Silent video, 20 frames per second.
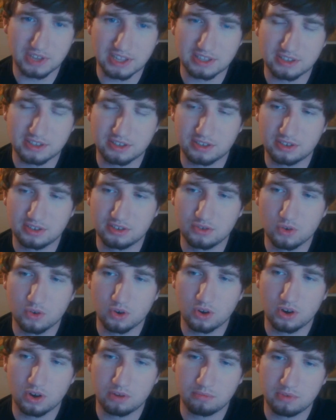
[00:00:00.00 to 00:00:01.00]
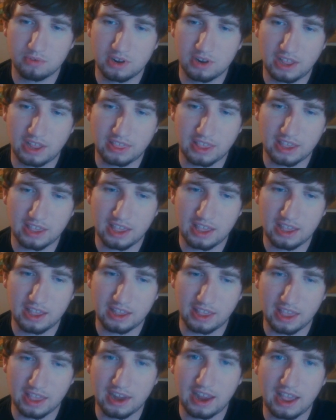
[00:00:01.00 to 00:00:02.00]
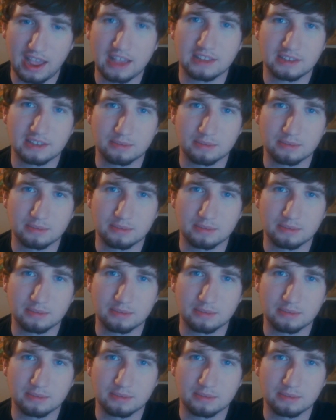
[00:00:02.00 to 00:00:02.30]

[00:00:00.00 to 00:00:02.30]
its I think it has